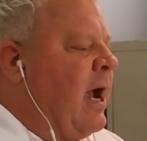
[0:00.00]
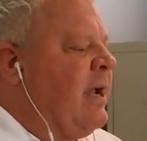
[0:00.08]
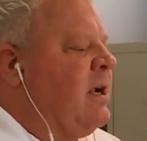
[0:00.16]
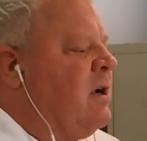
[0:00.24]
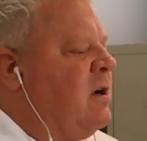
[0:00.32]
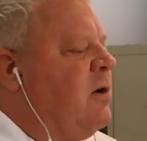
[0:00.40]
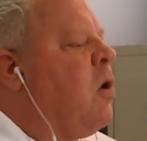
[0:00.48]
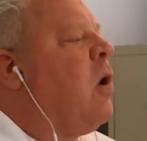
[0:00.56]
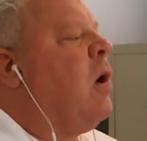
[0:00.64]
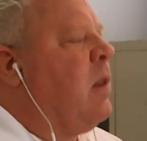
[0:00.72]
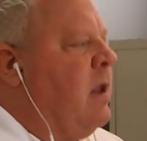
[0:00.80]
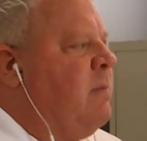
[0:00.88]
I
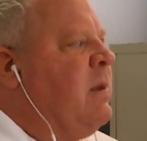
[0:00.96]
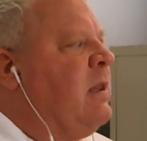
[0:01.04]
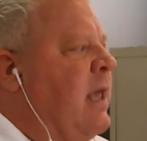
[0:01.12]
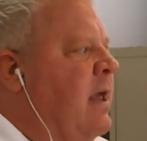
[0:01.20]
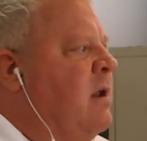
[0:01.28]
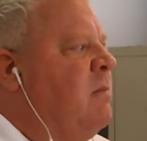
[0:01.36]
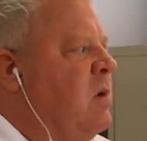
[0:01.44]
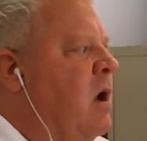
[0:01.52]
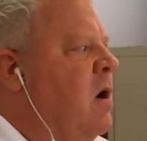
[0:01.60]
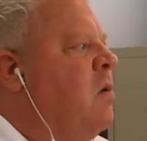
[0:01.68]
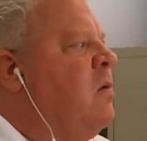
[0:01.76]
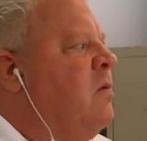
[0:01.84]
call him and let him
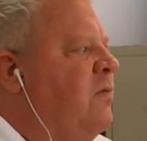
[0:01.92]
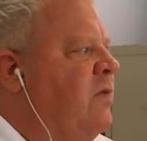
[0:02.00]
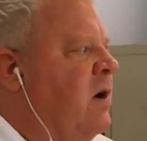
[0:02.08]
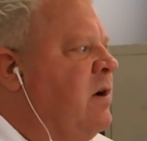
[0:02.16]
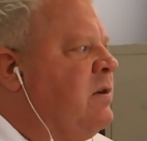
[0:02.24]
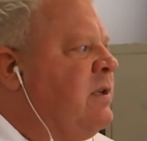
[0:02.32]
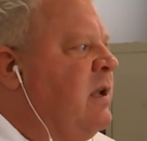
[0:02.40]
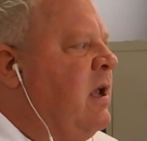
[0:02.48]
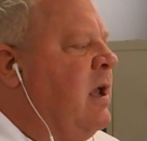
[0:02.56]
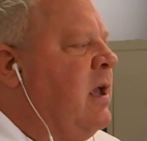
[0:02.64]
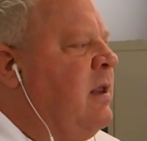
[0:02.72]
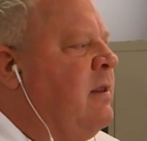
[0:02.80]
know
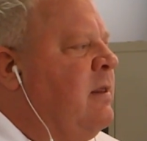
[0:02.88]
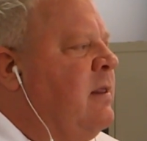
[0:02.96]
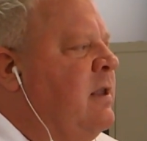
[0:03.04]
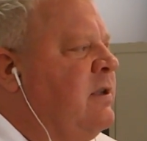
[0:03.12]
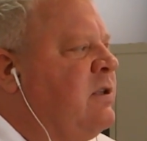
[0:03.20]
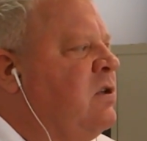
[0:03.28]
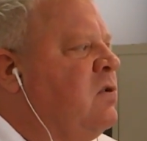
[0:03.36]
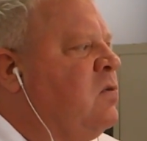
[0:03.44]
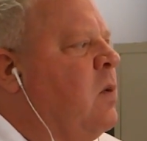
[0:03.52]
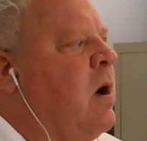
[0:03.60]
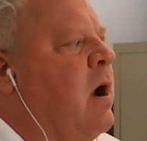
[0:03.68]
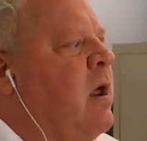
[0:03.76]
first. And this
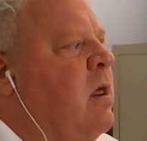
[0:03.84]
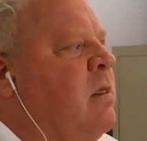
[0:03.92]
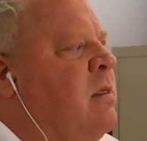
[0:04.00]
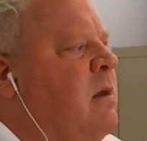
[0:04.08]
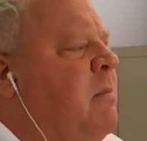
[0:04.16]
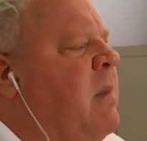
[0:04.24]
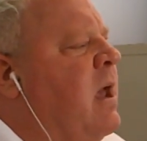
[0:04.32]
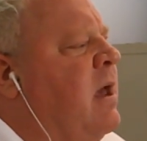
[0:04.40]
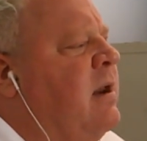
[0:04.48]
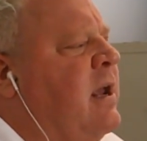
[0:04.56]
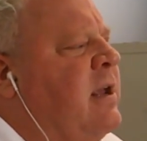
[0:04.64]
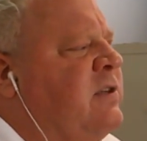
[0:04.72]
is why the
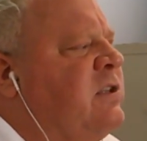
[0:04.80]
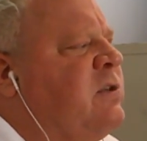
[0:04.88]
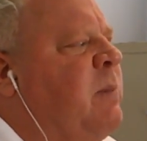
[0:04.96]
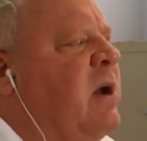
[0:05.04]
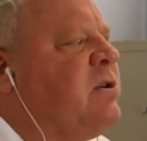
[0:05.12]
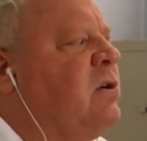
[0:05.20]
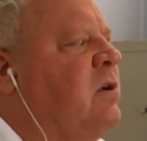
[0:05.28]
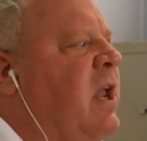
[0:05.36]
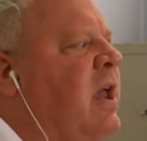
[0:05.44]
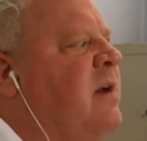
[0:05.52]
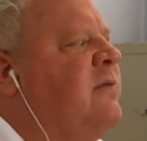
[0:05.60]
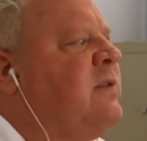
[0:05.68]
man has a special
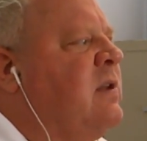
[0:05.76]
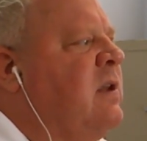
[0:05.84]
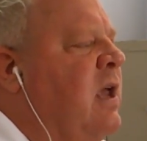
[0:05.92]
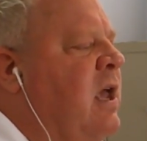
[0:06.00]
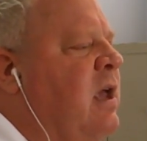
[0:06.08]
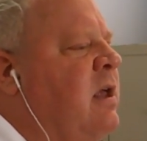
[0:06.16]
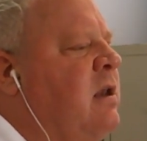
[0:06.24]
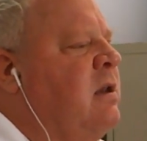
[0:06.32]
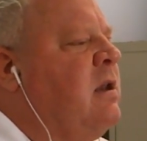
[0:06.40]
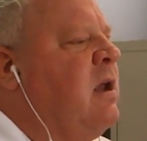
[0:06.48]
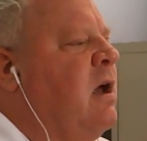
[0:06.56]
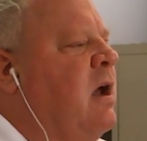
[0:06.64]
gift,
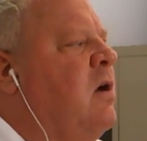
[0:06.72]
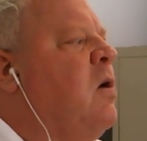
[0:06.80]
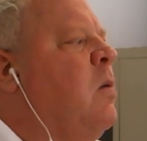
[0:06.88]
and I